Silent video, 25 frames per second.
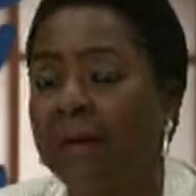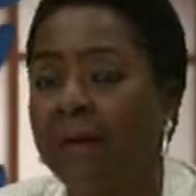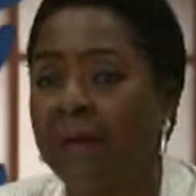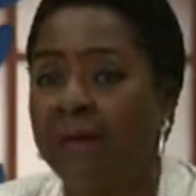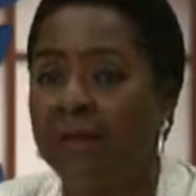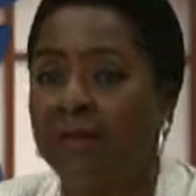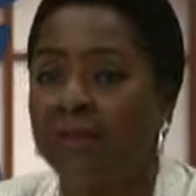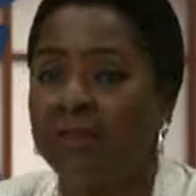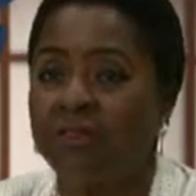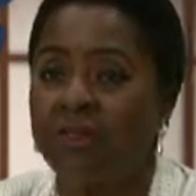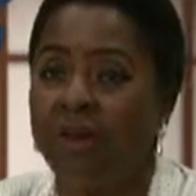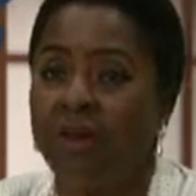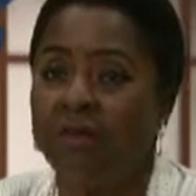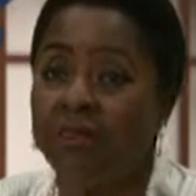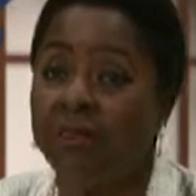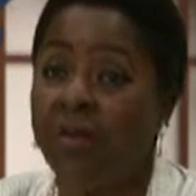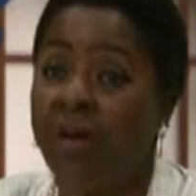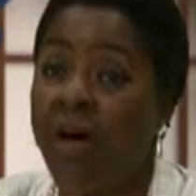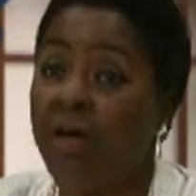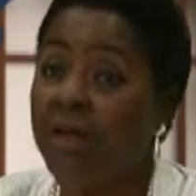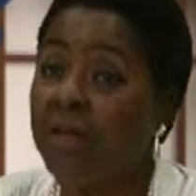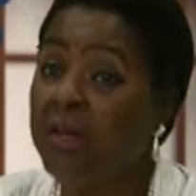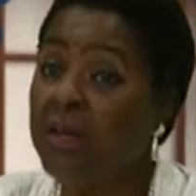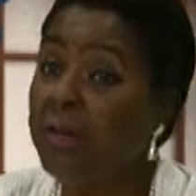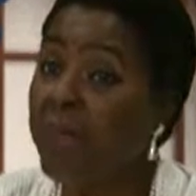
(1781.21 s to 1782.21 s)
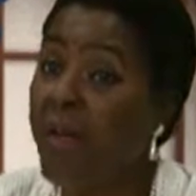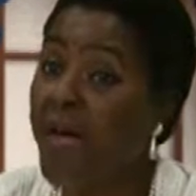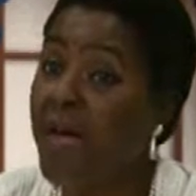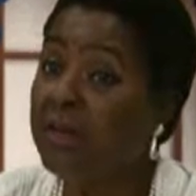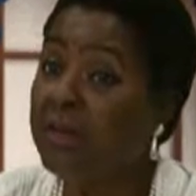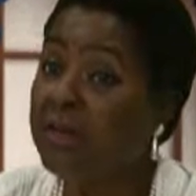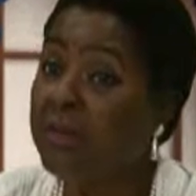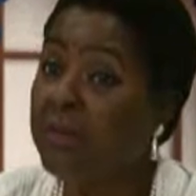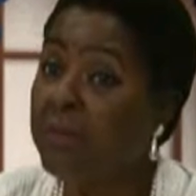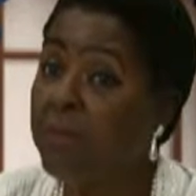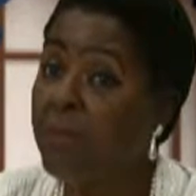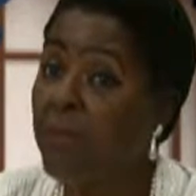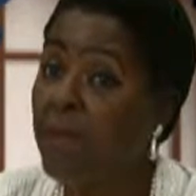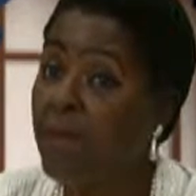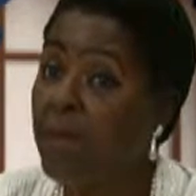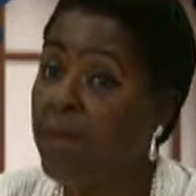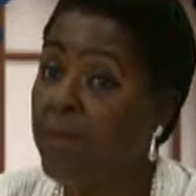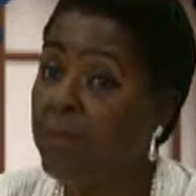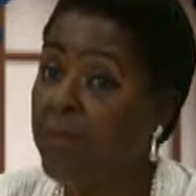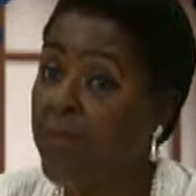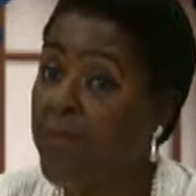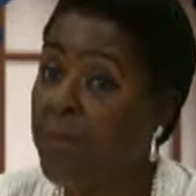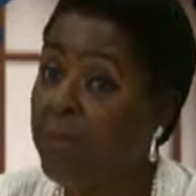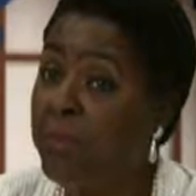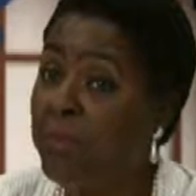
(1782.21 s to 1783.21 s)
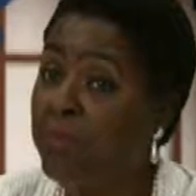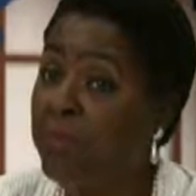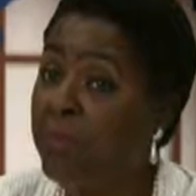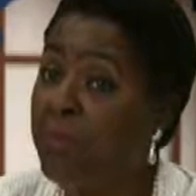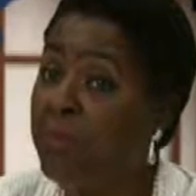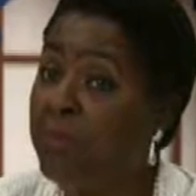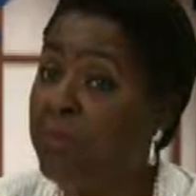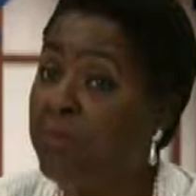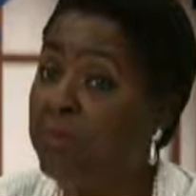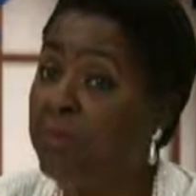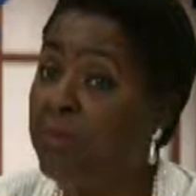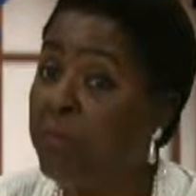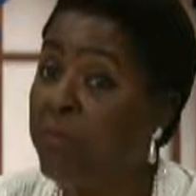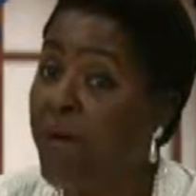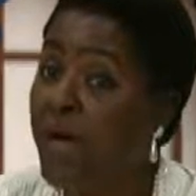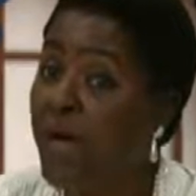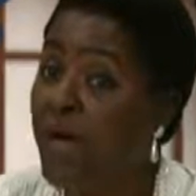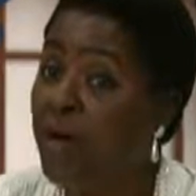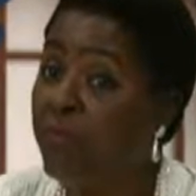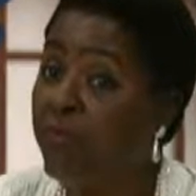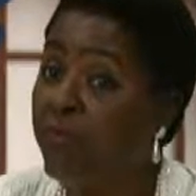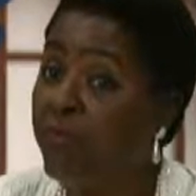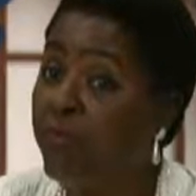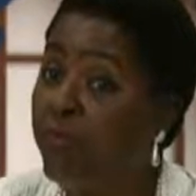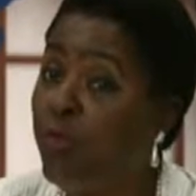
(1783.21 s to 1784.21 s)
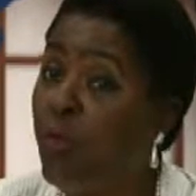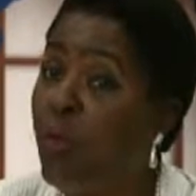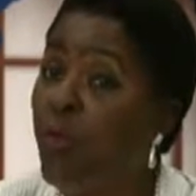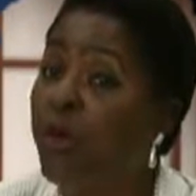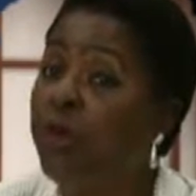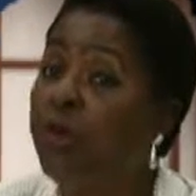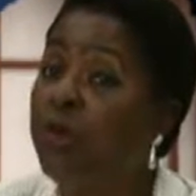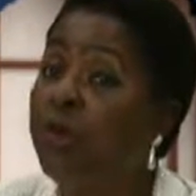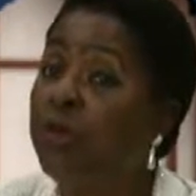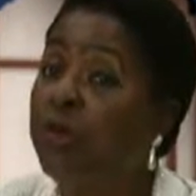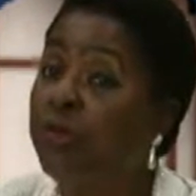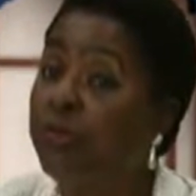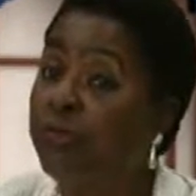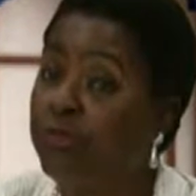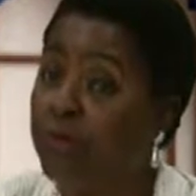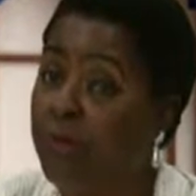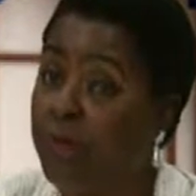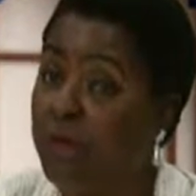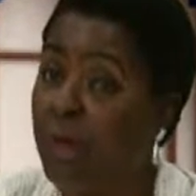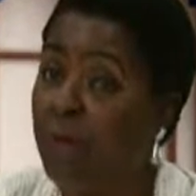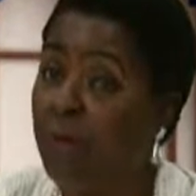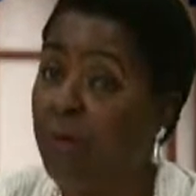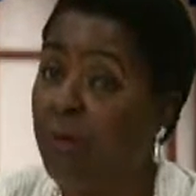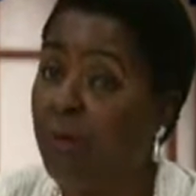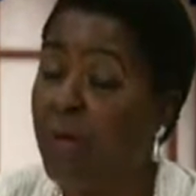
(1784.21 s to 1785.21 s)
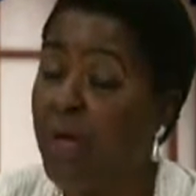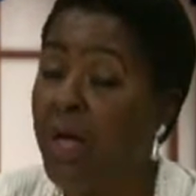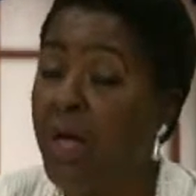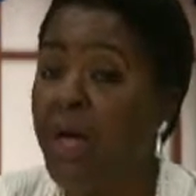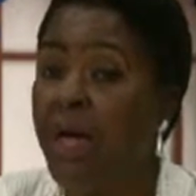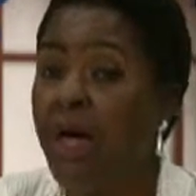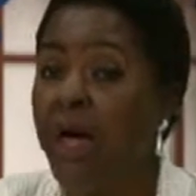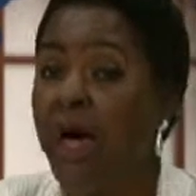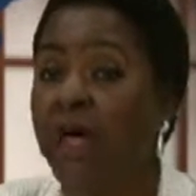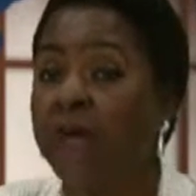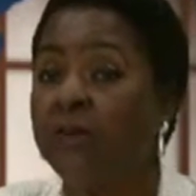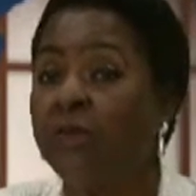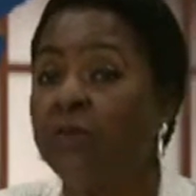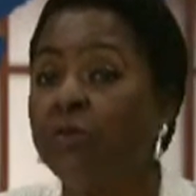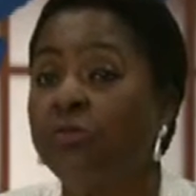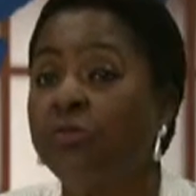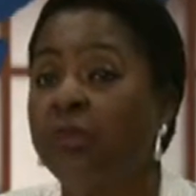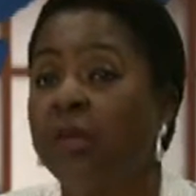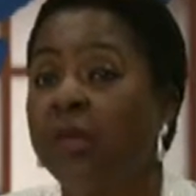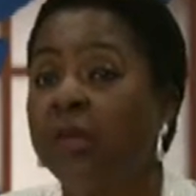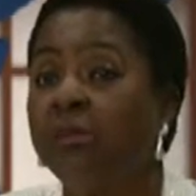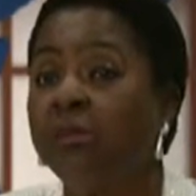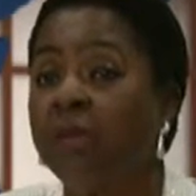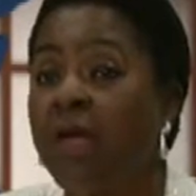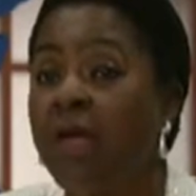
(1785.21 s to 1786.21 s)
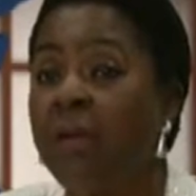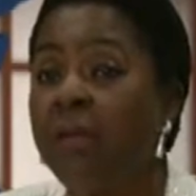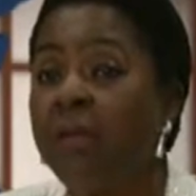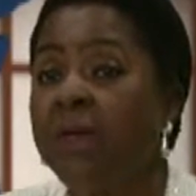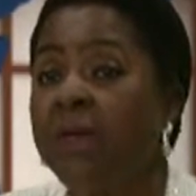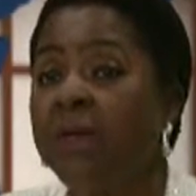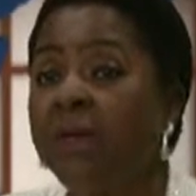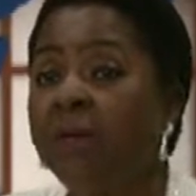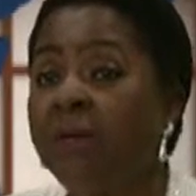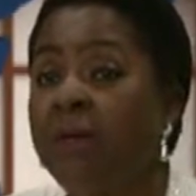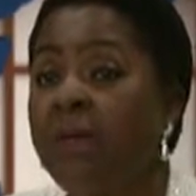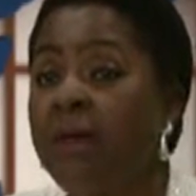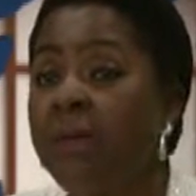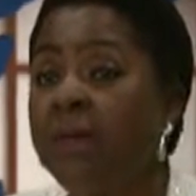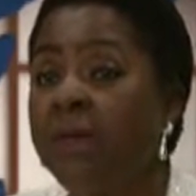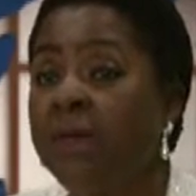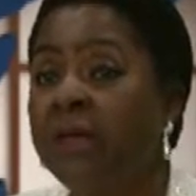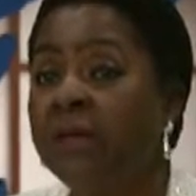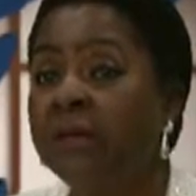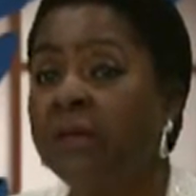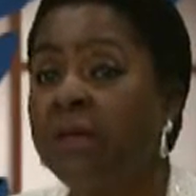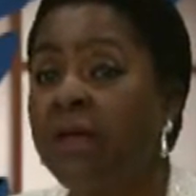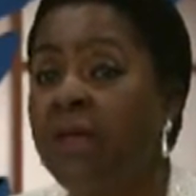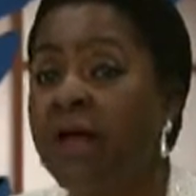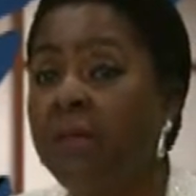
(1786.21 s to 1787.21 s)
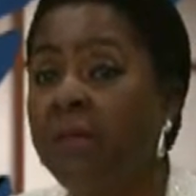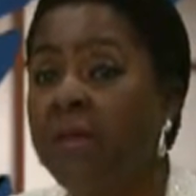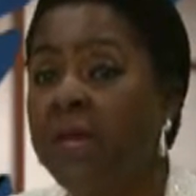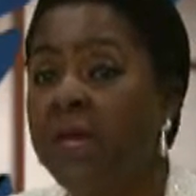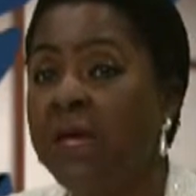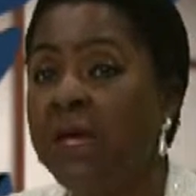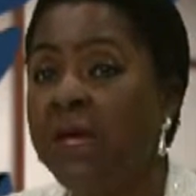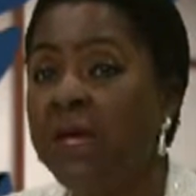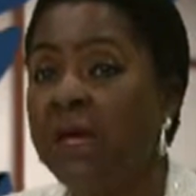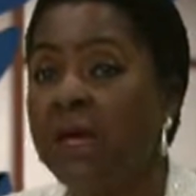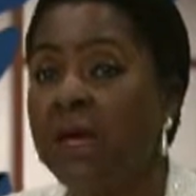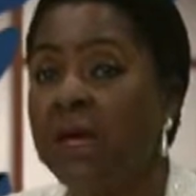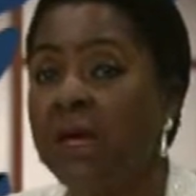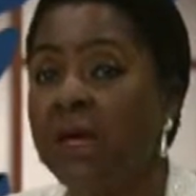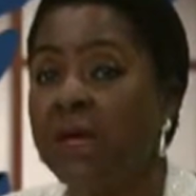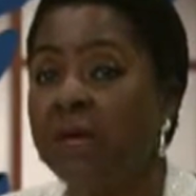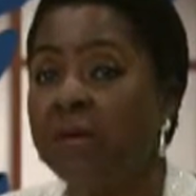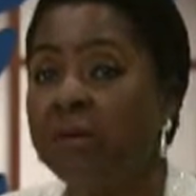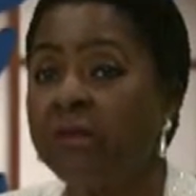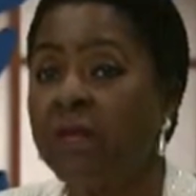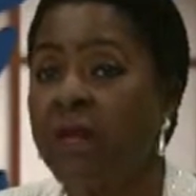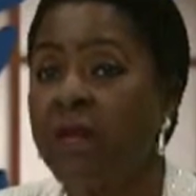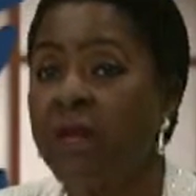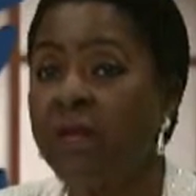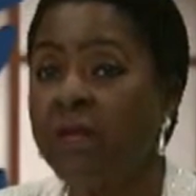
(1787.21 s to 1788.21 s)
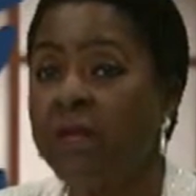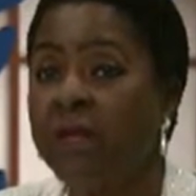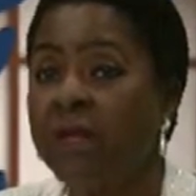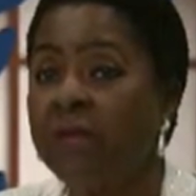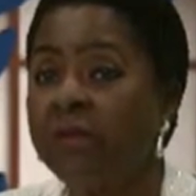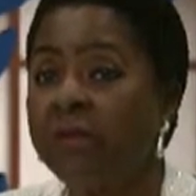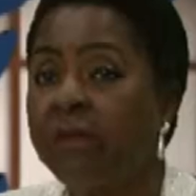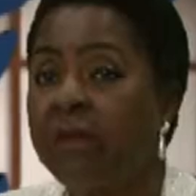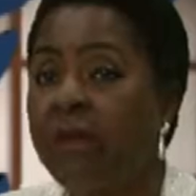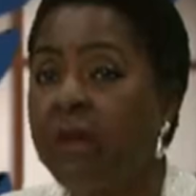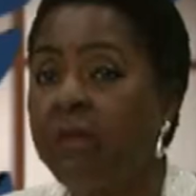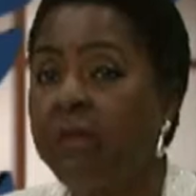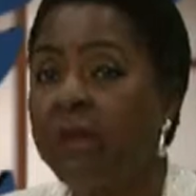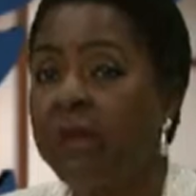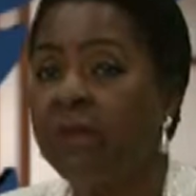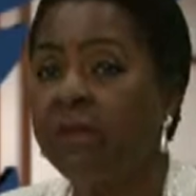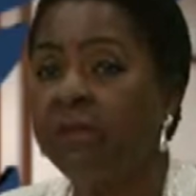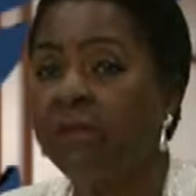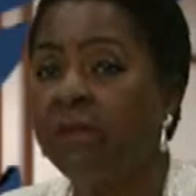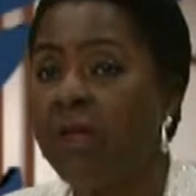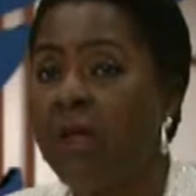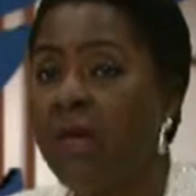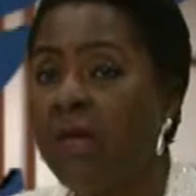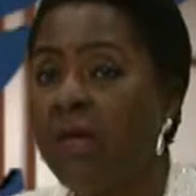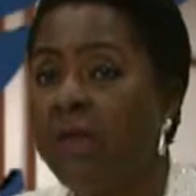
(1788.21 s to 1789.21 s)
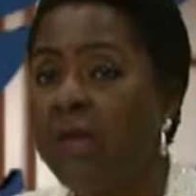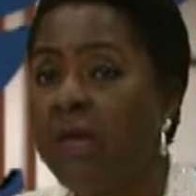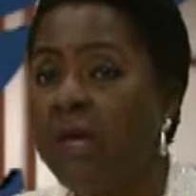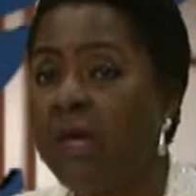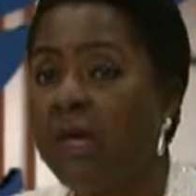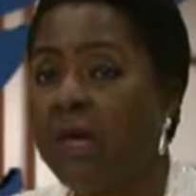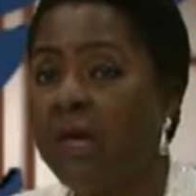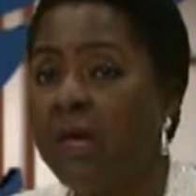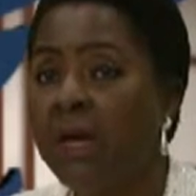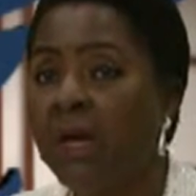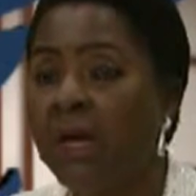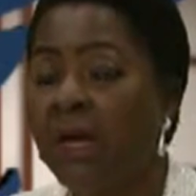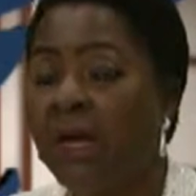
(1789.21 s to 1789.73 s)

Start talking about baby boomers about 4 years ago. I told you, it's coming, it's coming, it's coming, it's coming, it's coming, it's coming.